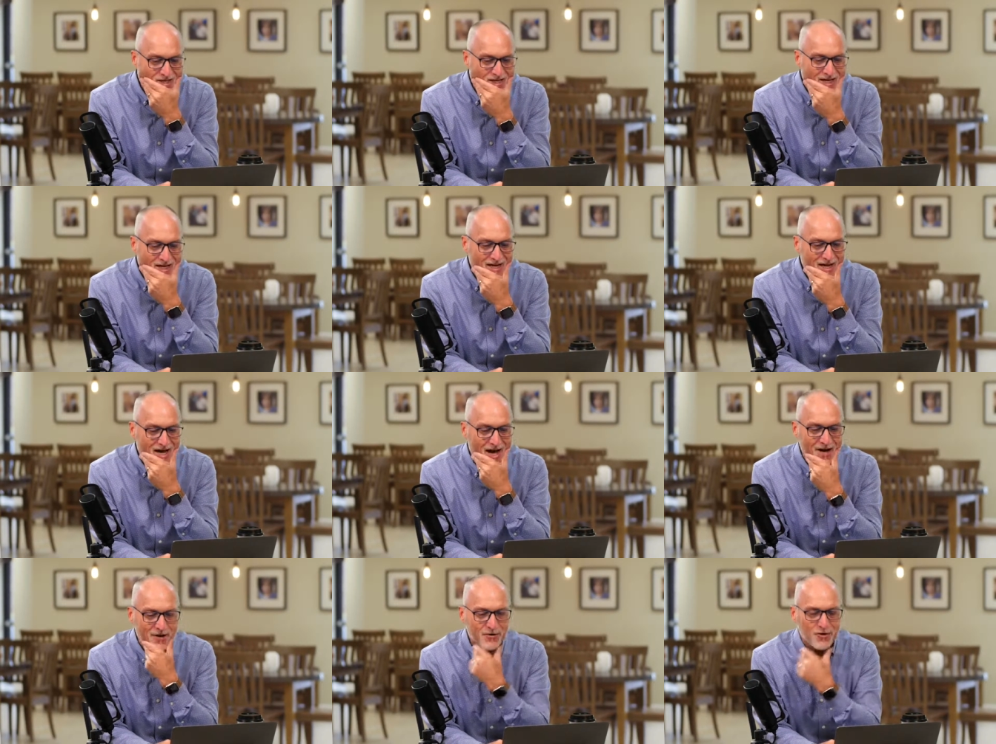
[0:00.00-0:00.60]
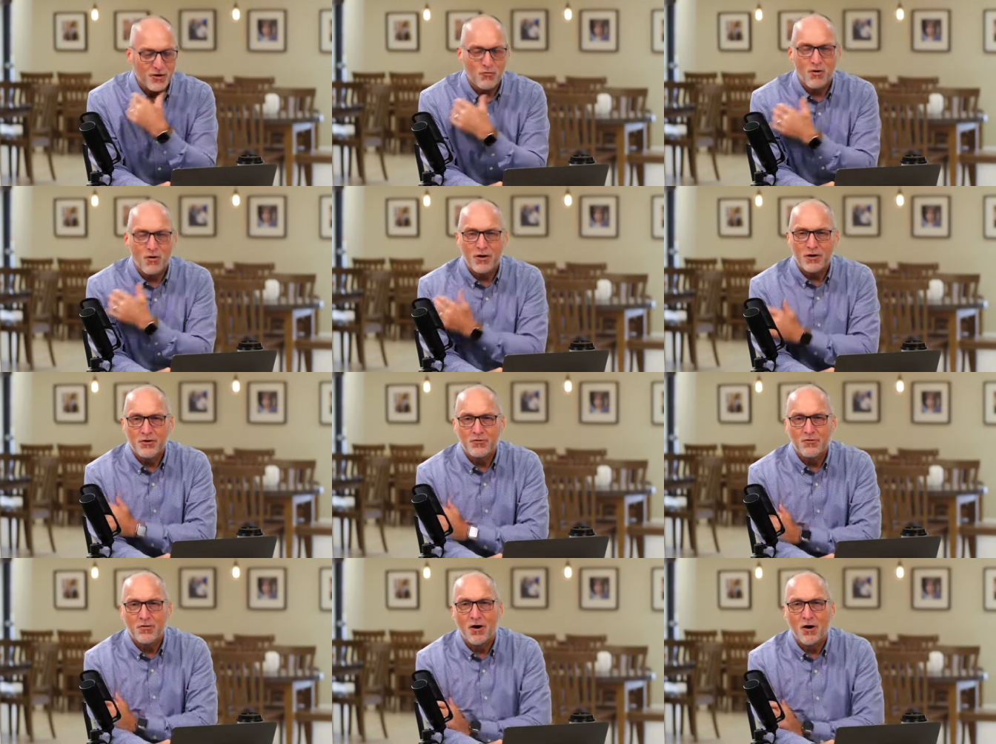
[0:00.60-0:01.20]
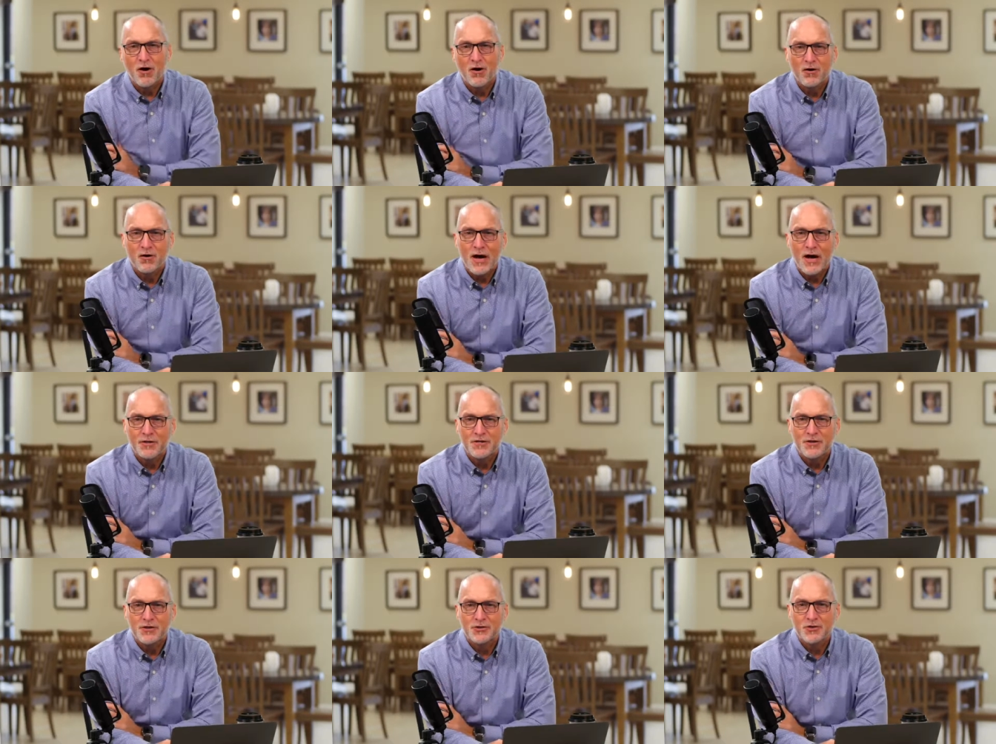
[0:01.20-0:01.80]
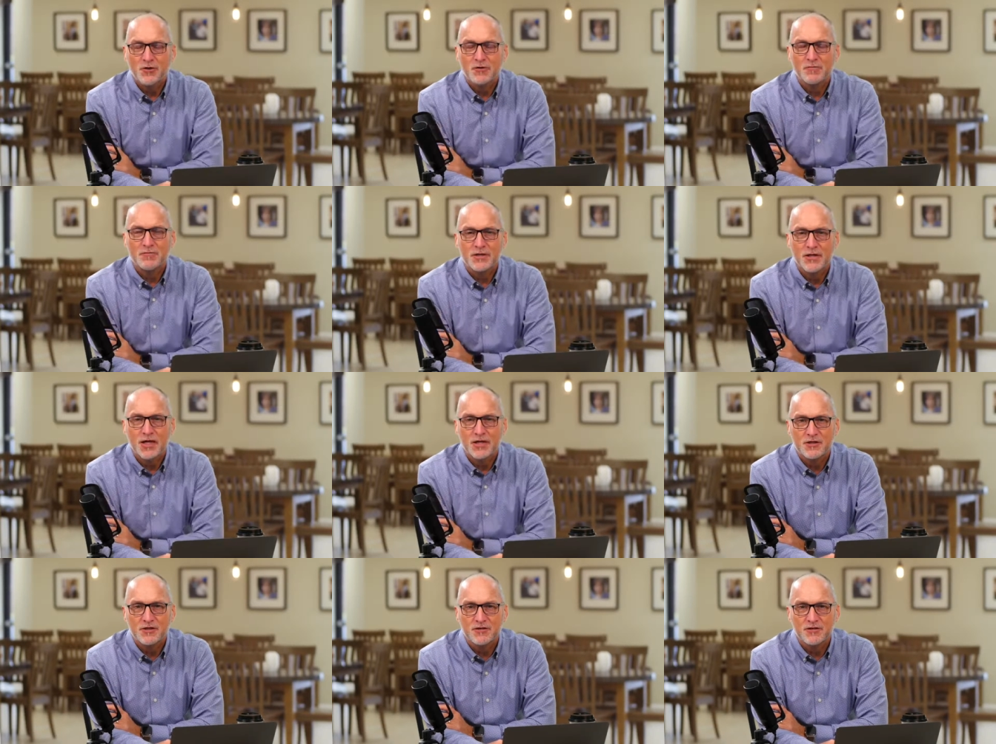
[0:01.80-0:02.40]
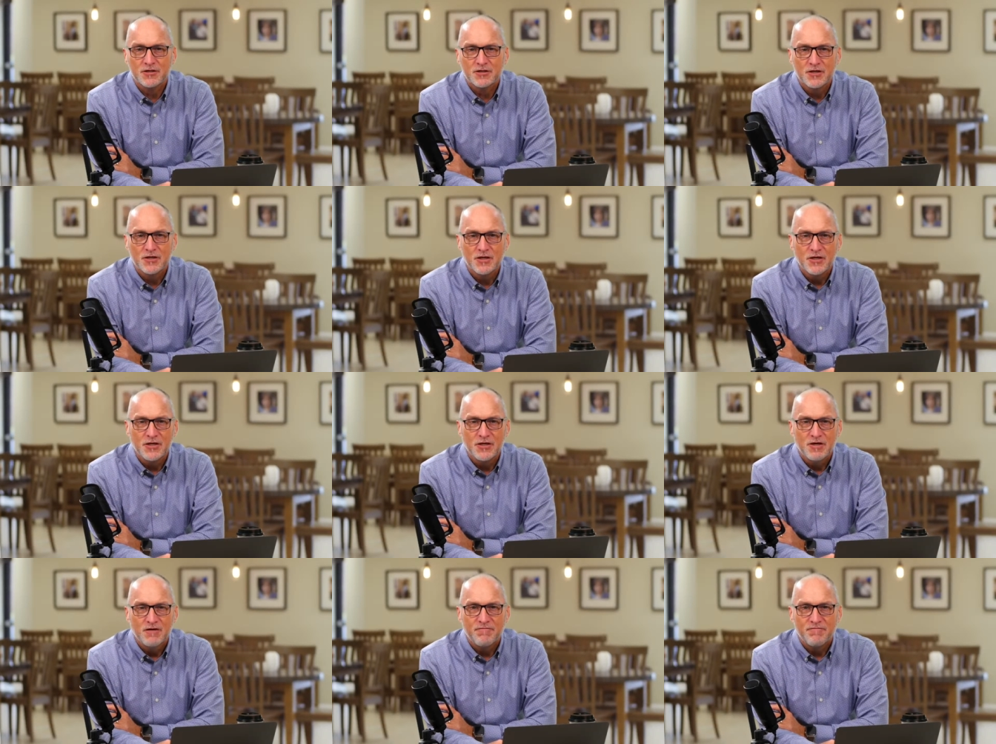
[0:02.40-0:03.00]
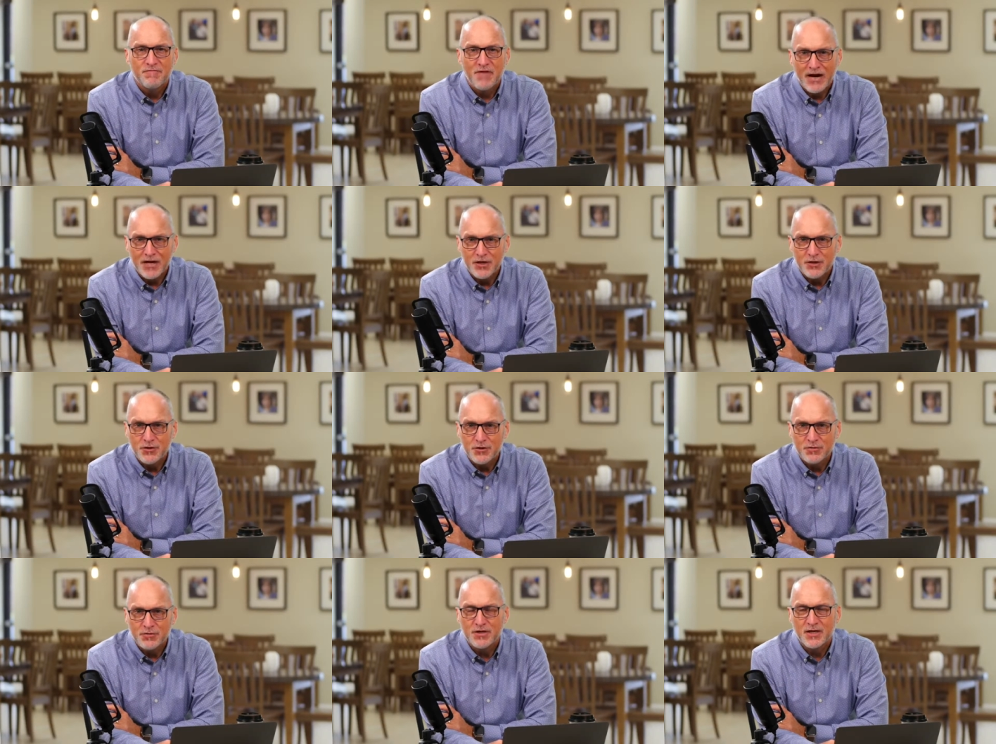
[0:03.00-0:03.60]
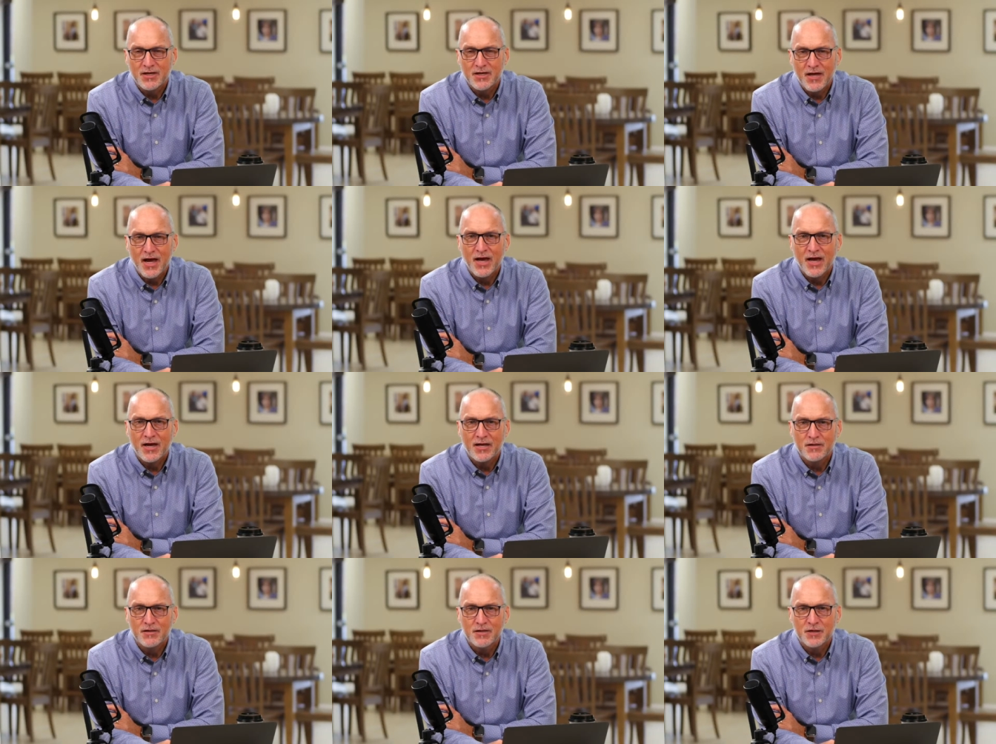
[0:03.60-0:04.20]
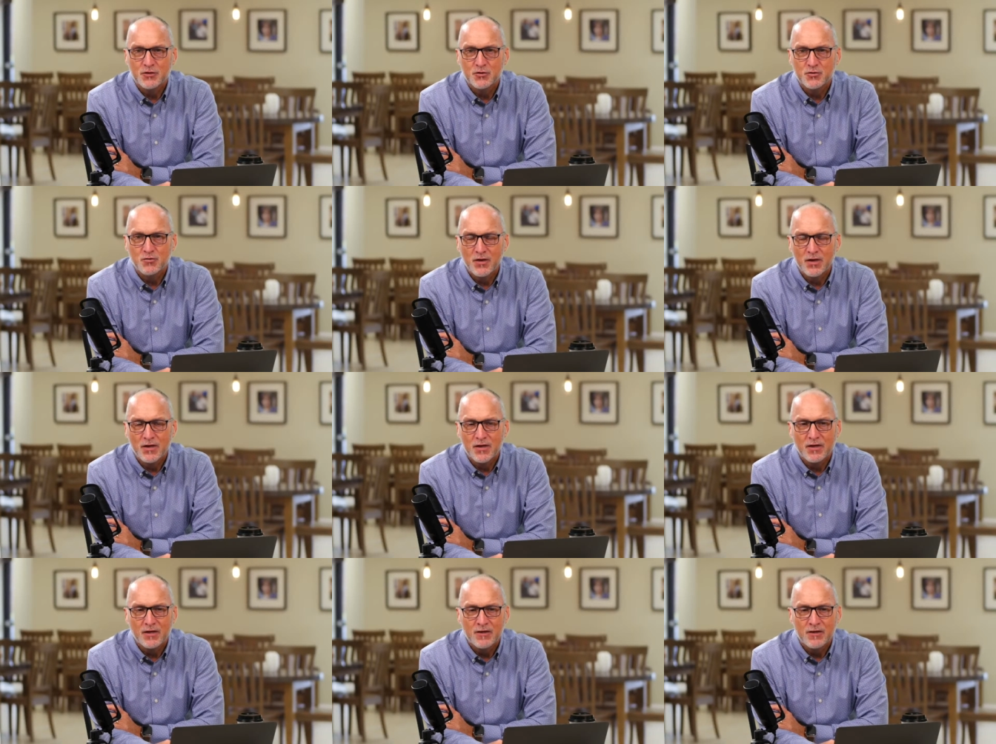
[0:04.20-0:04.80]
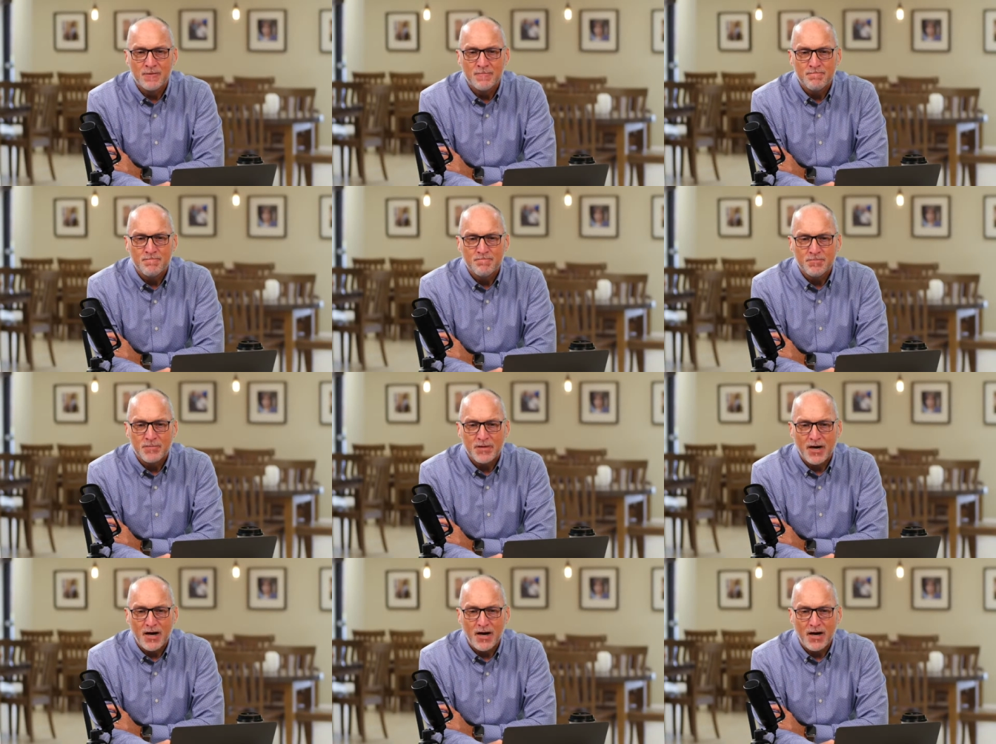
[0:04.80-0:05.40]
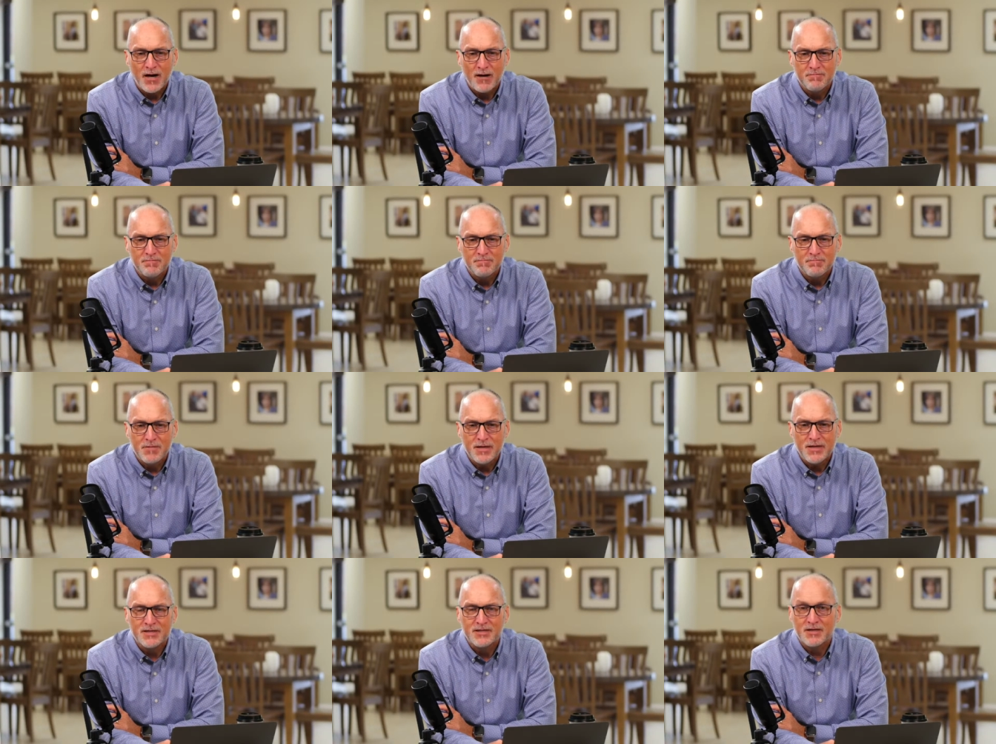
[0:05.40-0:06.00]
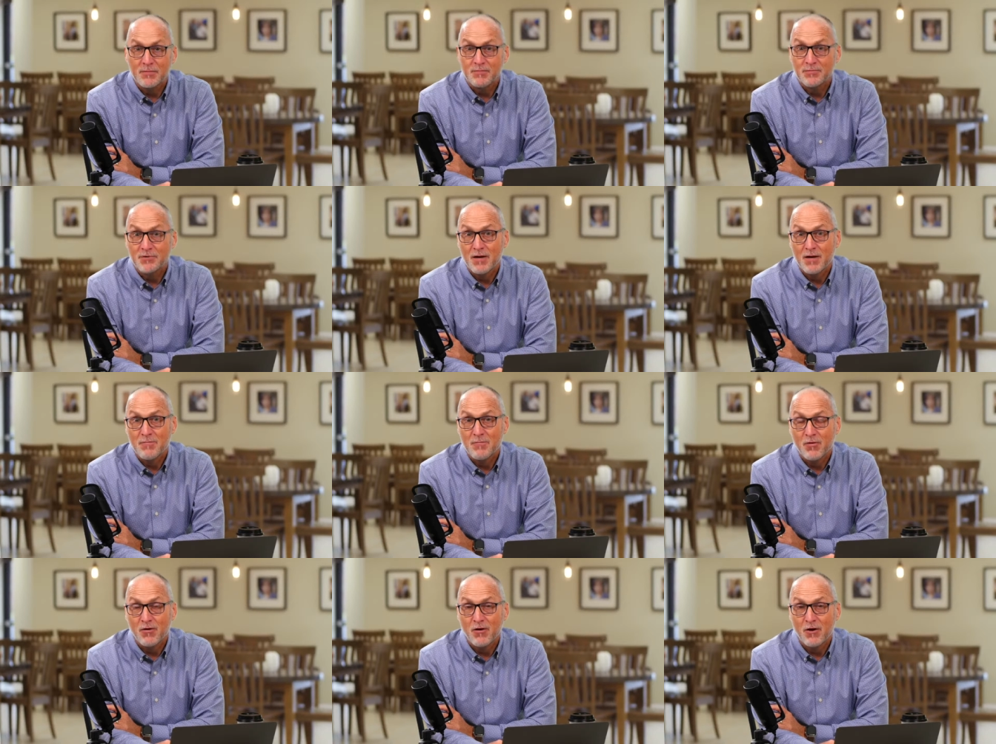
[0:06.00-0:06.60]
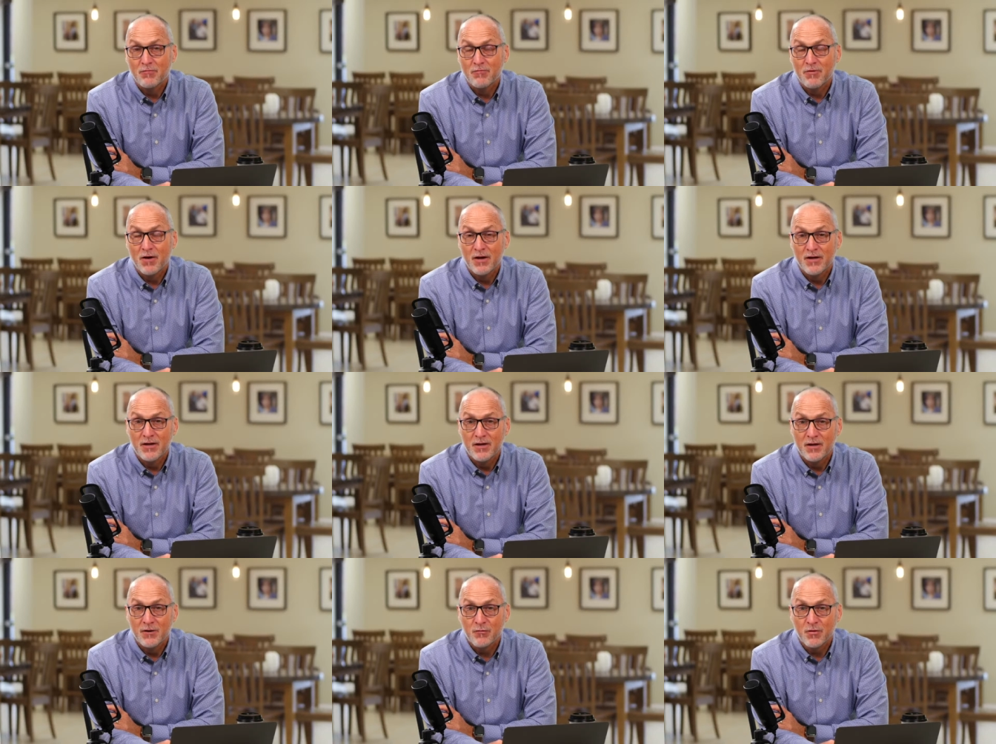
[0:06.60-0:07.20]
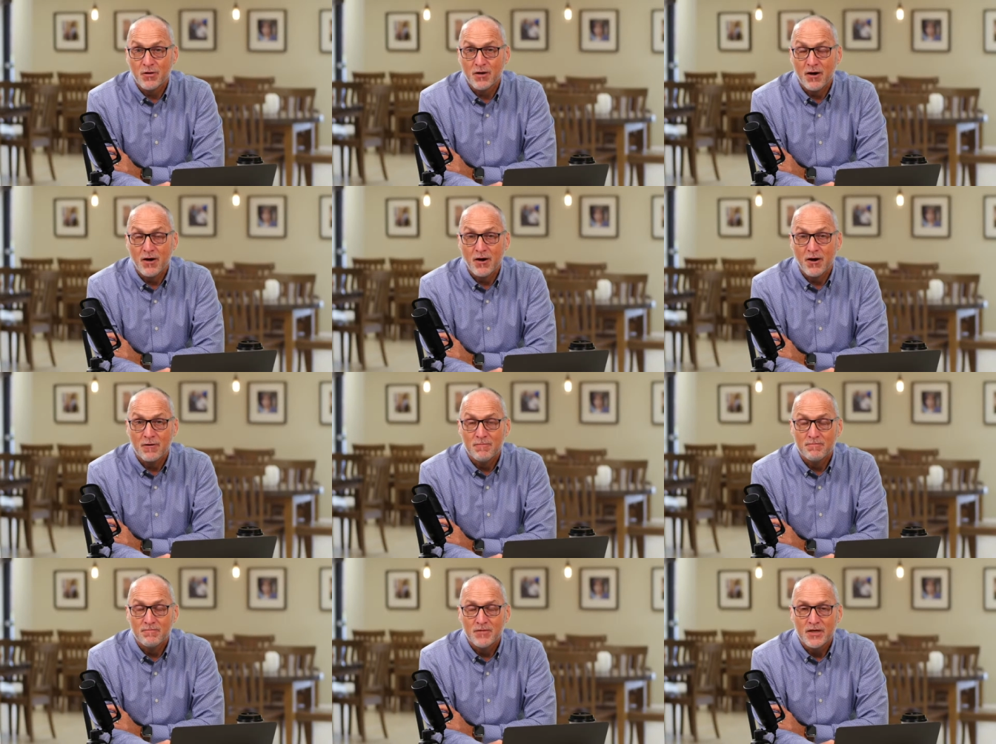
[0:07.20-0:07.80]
And I don't know where you are or how these circumstances find you today in this week. Mid-September already, here we are.